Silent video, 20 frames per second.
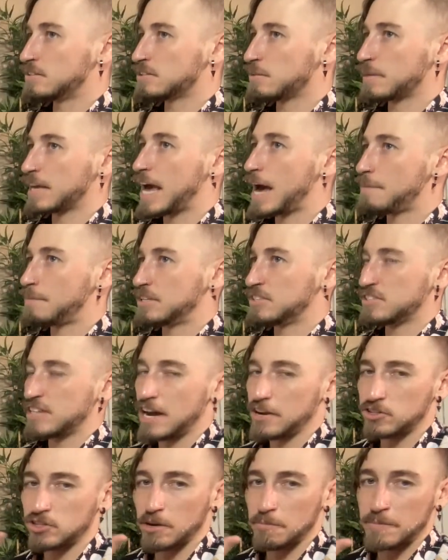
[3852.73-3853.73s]
something happens and
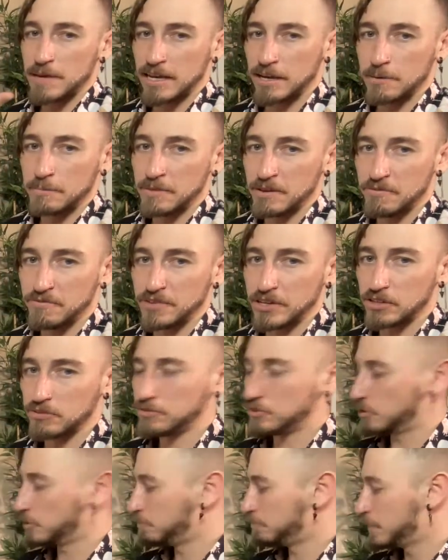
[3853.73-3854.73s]
now you start becoming
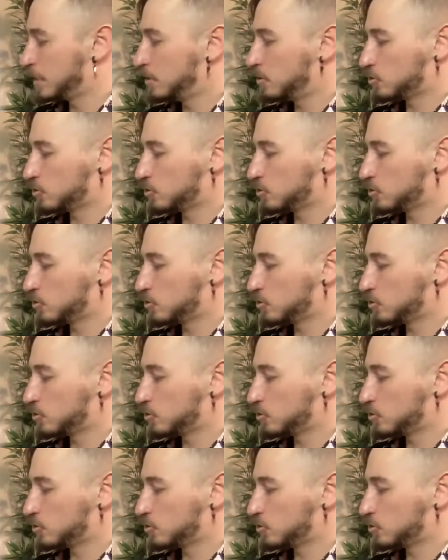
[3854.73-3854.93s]
fearful.